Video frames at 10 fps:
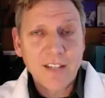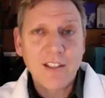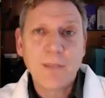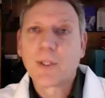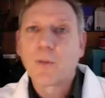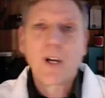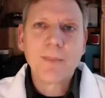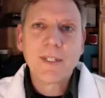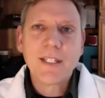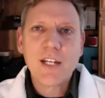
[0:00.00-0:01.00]
but the
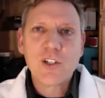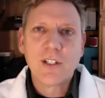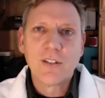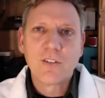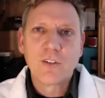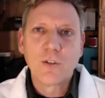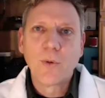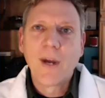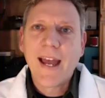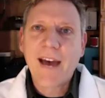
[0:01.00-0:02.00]
recommendation is to
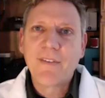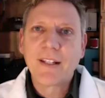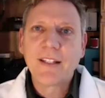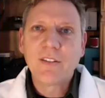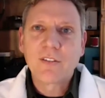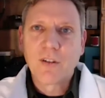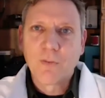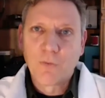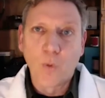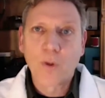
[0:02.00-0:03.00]
have at least
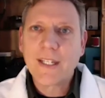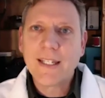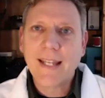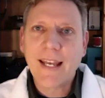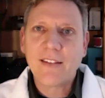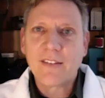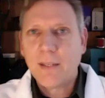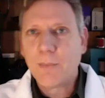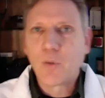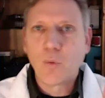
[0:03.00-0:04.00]
14 days in
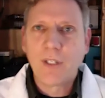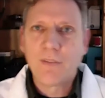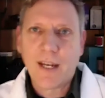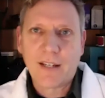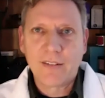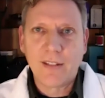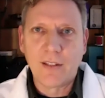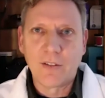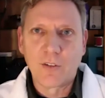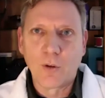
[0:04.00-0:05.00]
between
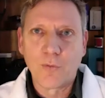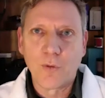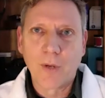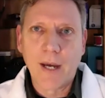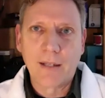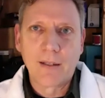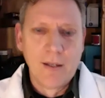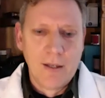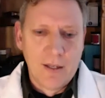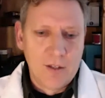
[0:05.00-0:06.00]
vaccines. So if you got
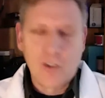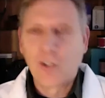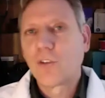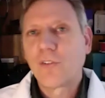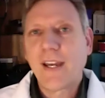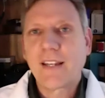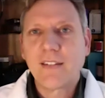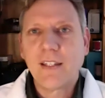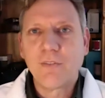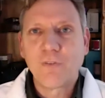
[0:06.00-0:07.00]
shingles
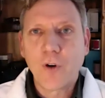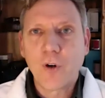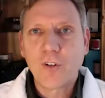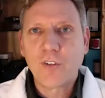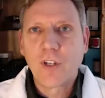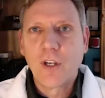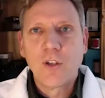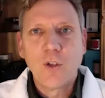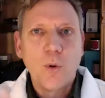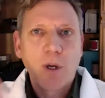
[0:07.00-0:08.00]
vaccine first,
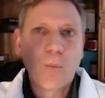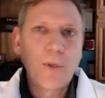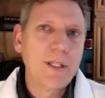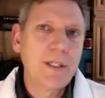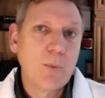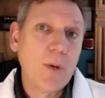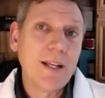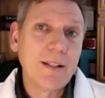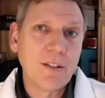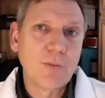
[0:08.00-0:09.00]
you want to wait
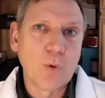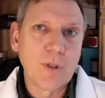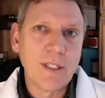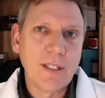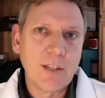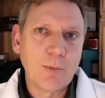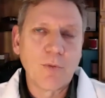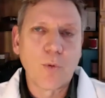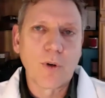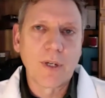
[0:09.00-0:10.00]
at least 14 days
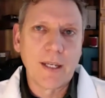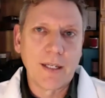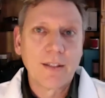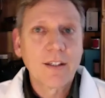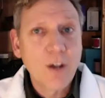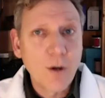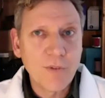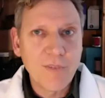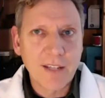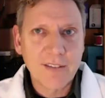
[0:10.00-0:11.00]
before getting the COVID
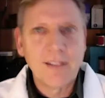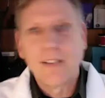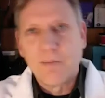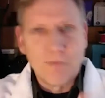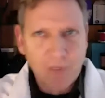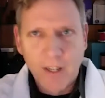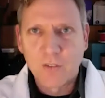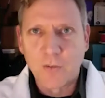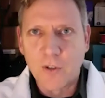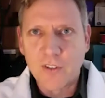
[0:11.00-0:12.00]
vaccine and vice
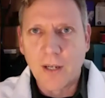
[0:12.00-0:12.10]
versa.